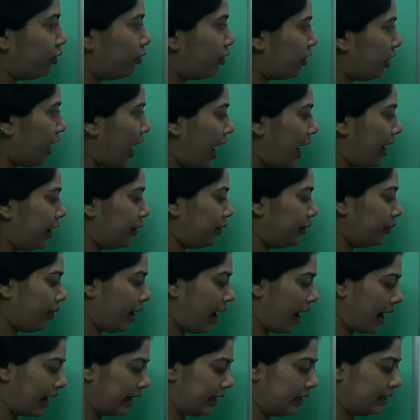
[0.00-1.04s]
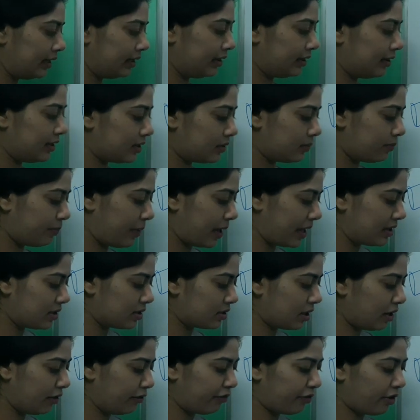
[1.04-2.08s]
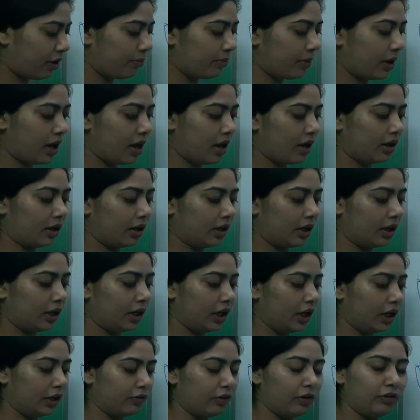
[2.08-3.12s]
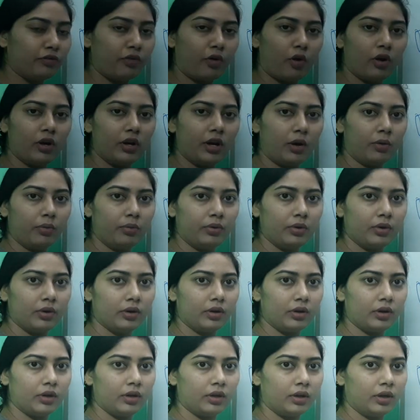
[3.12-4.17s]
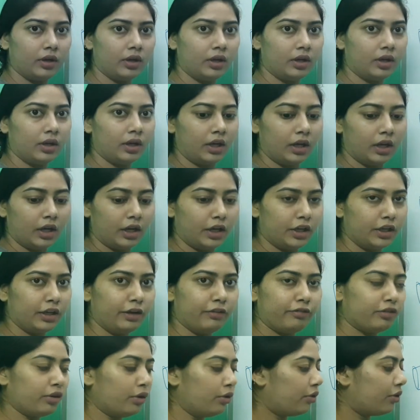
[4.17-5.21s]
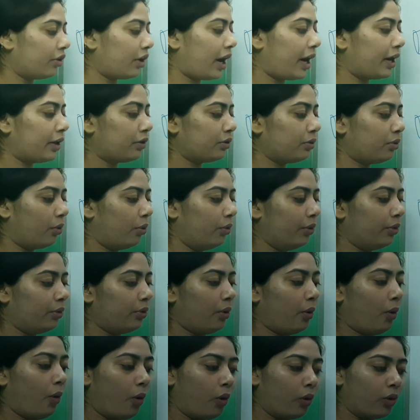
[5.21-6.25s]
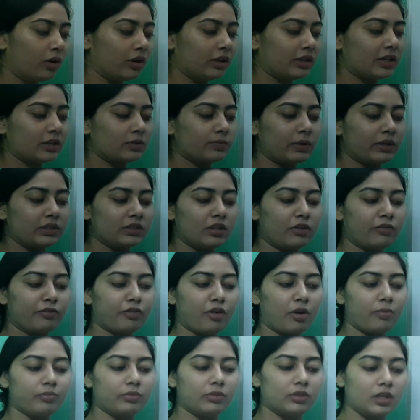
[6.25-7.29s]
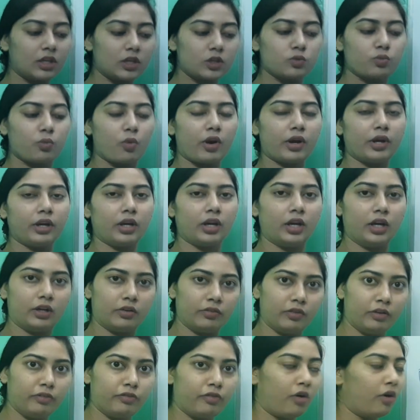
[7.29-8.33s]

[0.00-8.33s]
try to handle this pencil from here, it will fall down. If you try to hold this pencil from this point, it will fall